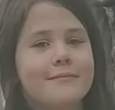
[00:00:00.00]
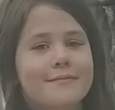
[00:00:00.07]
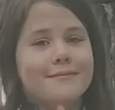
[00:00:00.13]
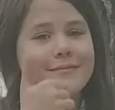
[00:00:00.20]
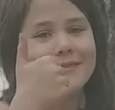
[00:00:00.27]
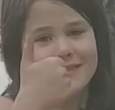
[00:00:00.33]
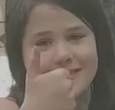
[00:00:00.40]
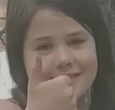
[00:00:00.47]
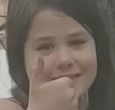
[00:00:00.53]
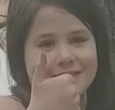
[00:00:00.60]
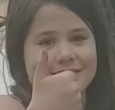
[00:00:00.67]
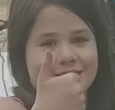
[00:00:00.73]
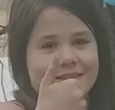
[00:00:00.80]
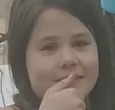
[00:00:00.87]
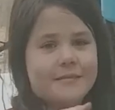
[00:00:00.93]

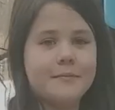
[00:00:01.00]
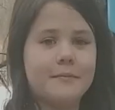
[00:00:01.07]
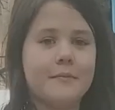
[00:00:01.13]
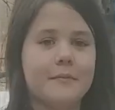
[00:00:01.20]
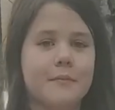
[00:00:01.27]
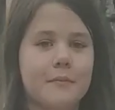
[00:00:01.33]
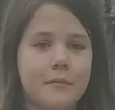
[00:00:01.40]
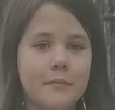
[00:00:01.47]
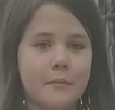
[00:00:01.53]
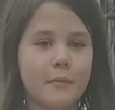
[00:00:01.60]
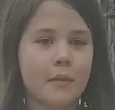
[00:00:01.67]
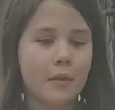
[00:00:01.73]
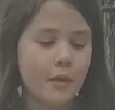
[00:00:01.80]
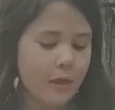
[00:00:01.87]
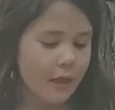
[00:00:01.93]

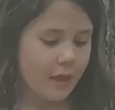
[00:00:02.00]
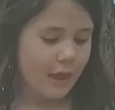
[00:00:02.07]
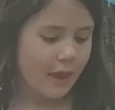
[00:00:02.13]
Nothing is said.